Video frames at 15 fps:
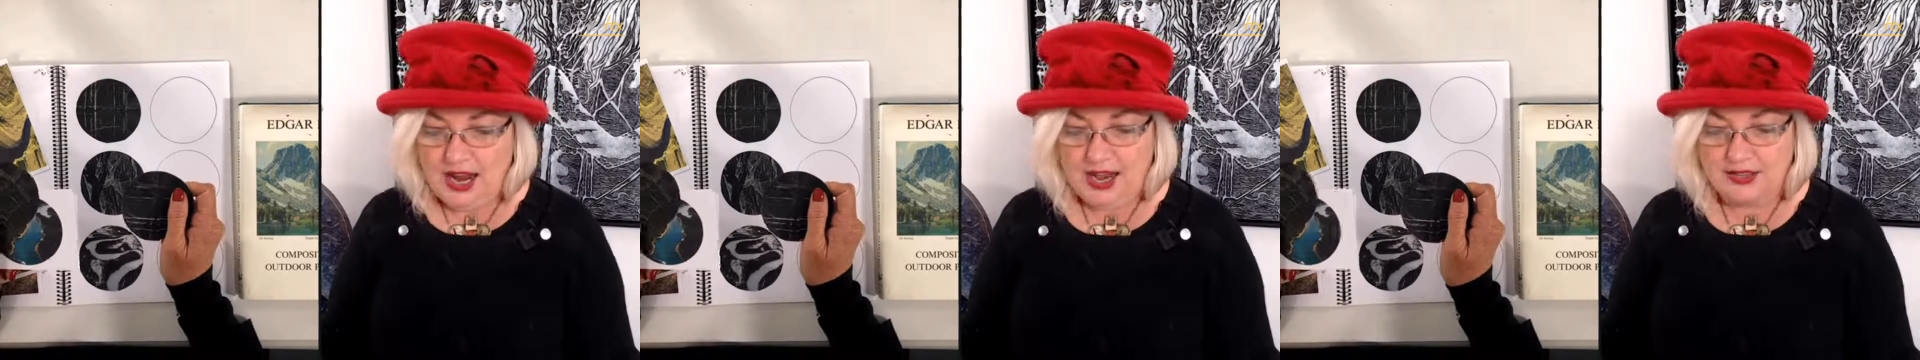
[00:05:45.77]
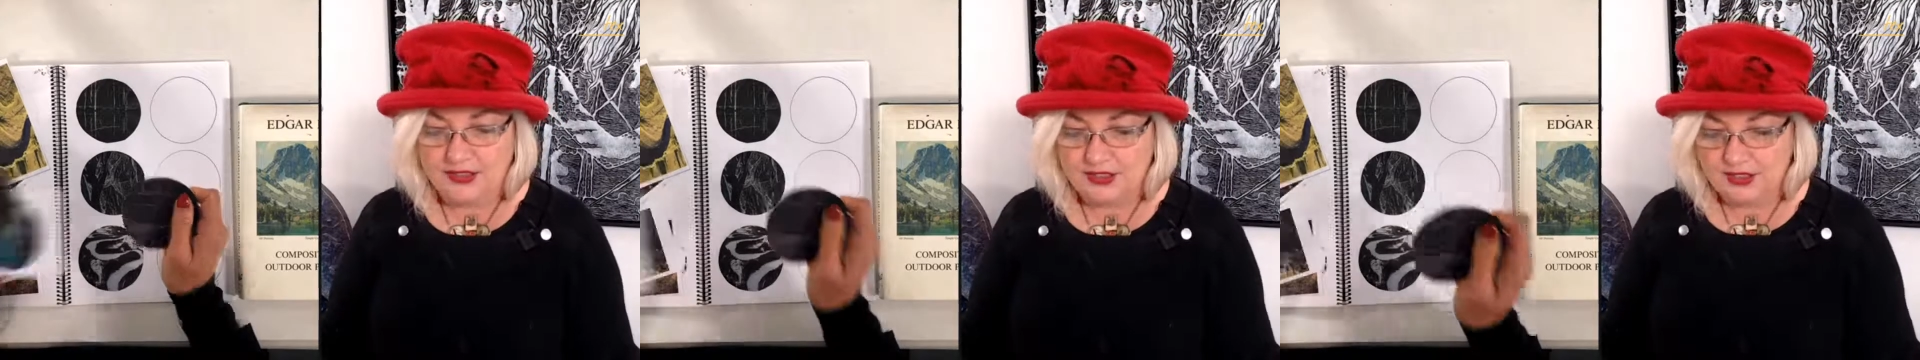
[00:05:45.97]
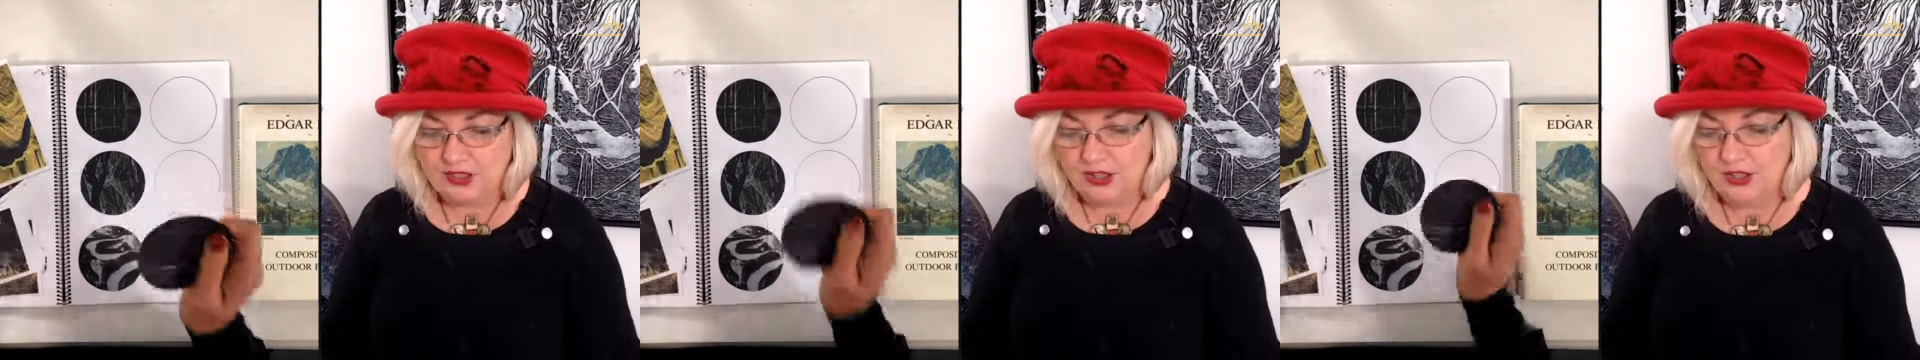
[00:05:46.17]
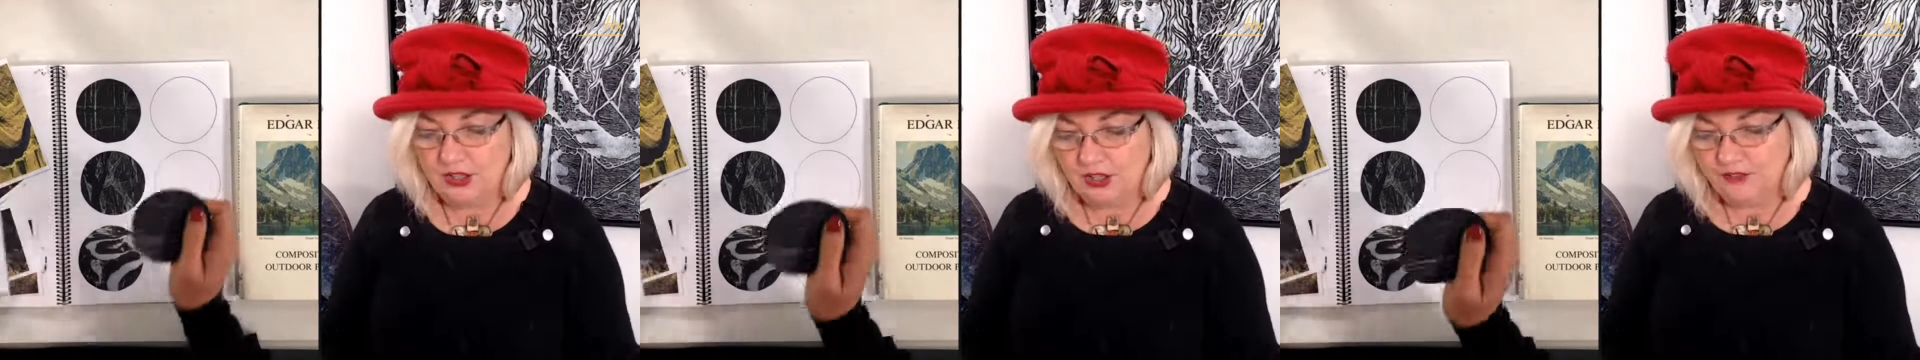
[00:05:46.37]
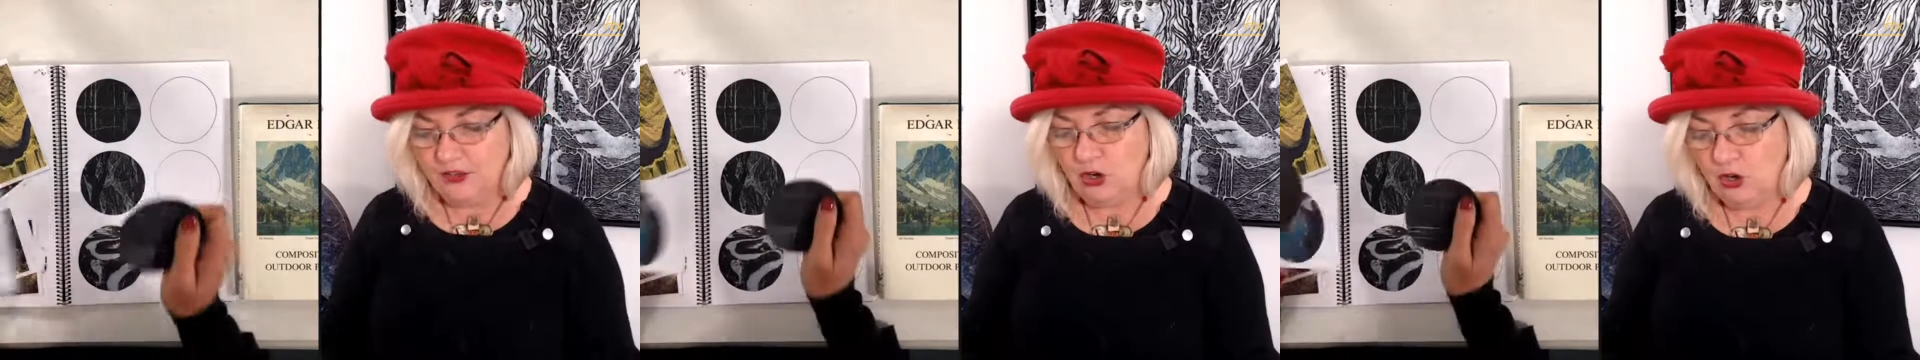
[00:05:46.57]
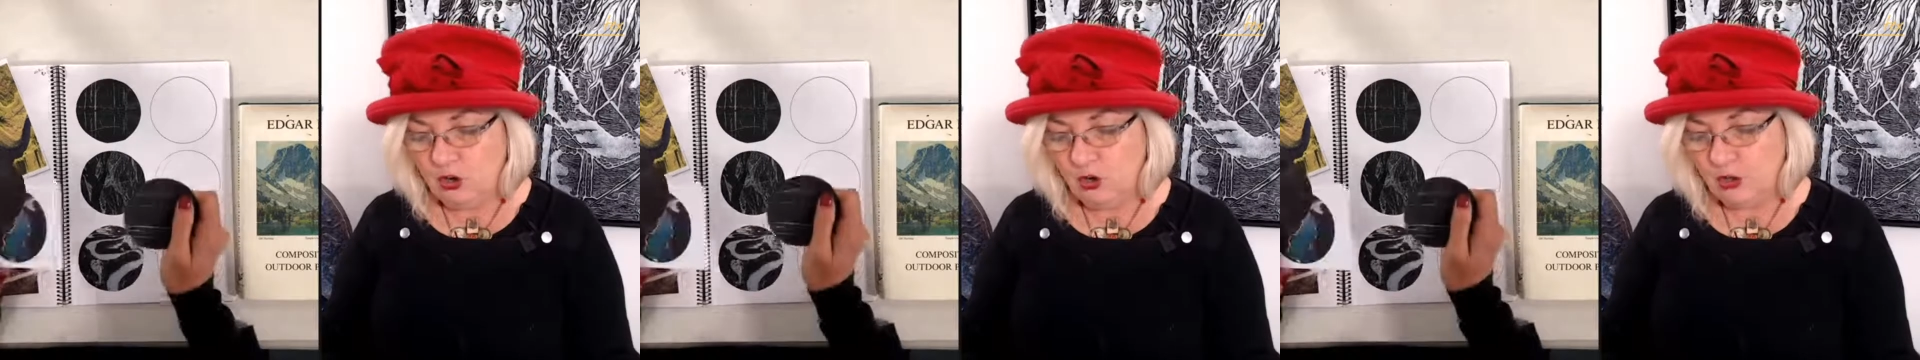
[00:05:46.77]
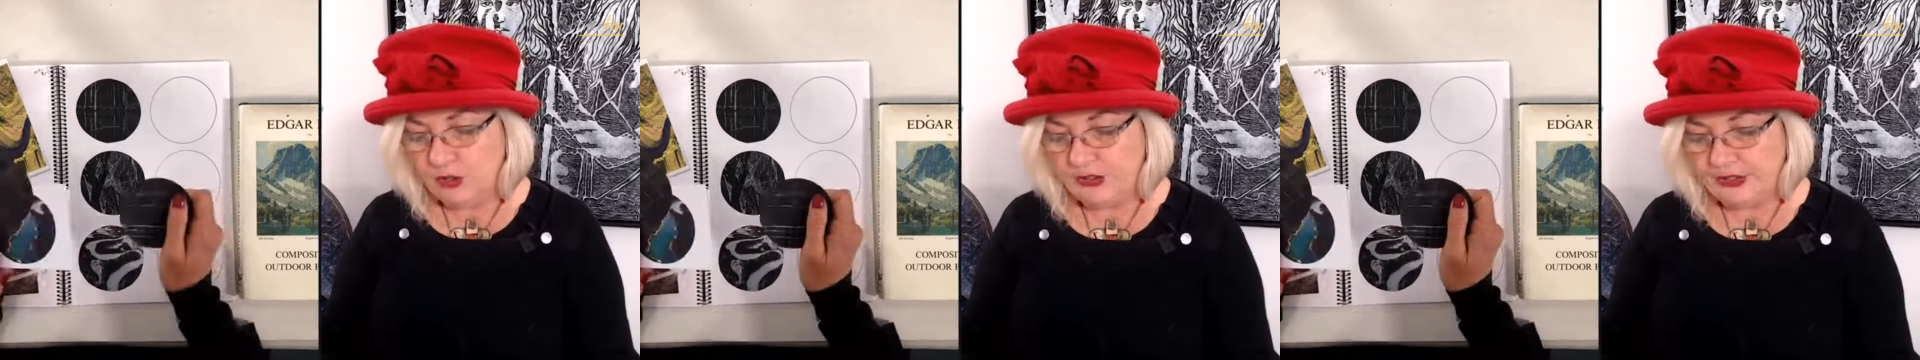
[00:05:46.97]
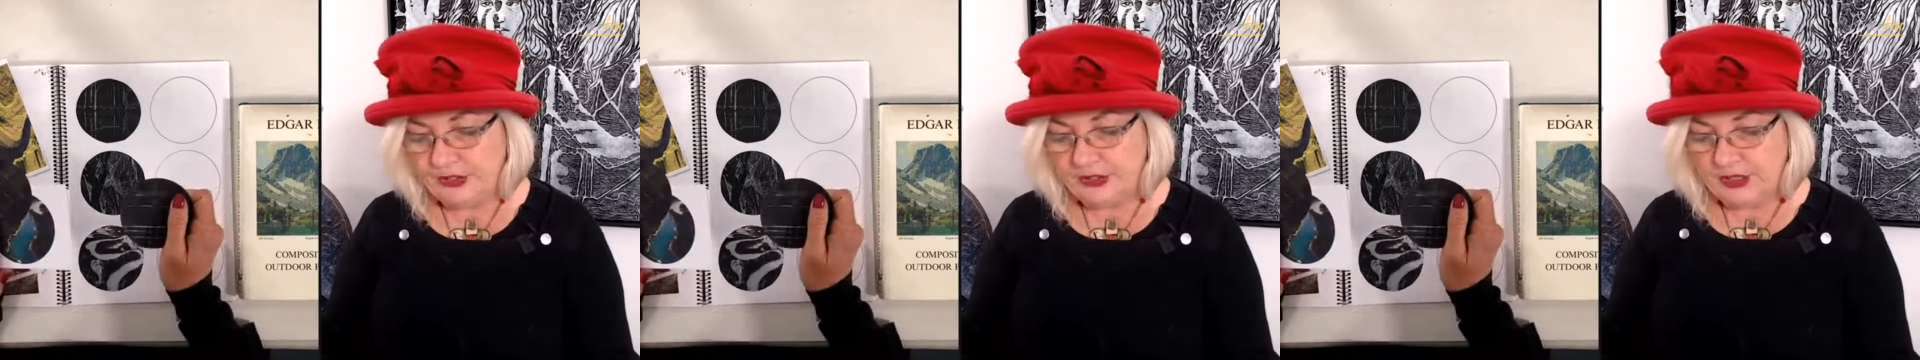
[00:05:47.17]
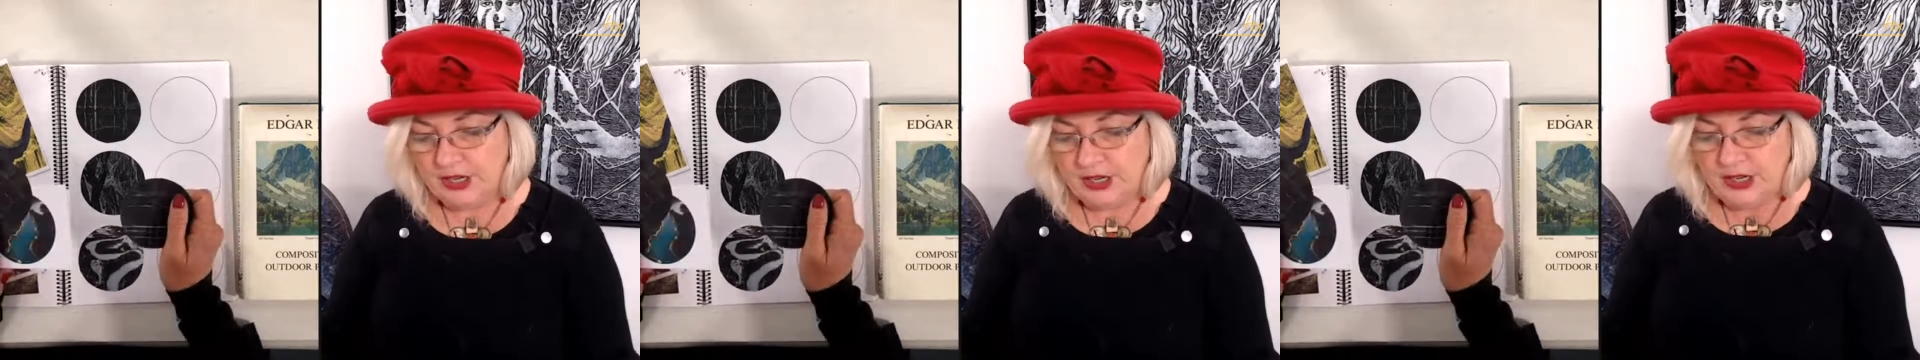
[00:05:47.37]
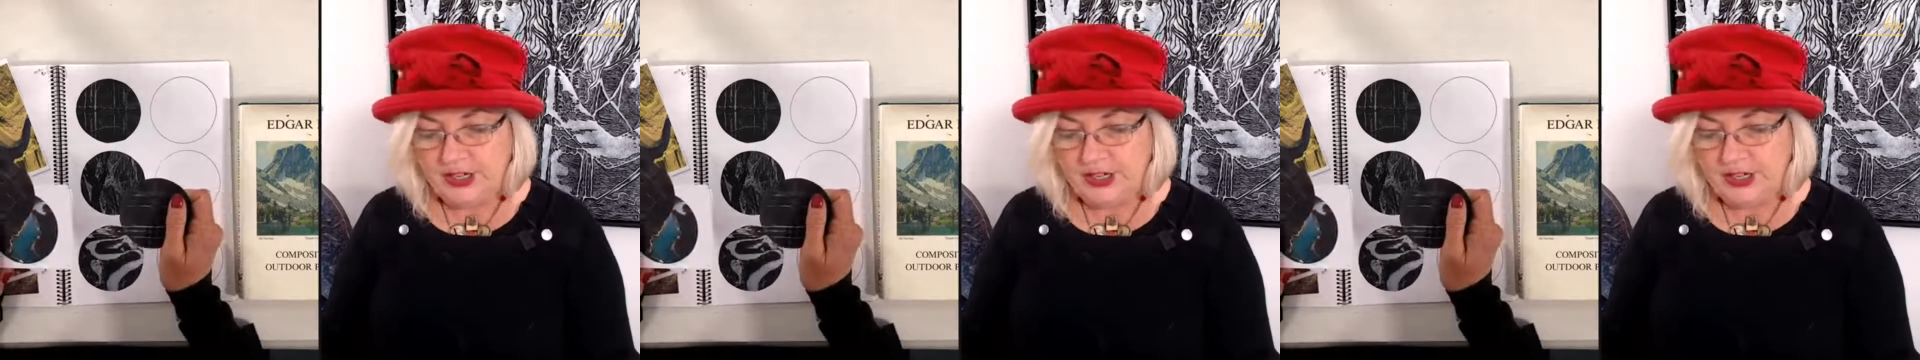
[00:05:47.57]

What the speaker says: And so, of course,